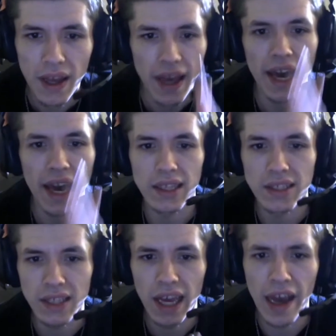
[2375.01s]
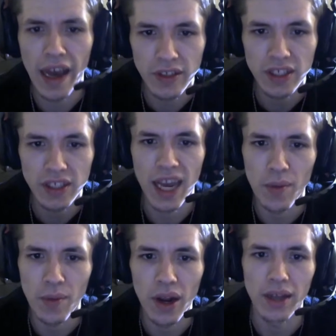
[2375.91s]
has to have a
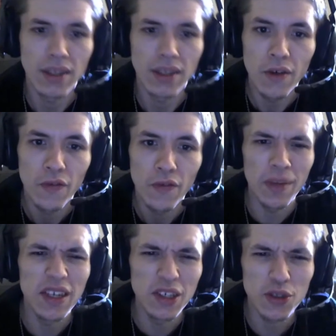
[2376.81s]
samurai for me to just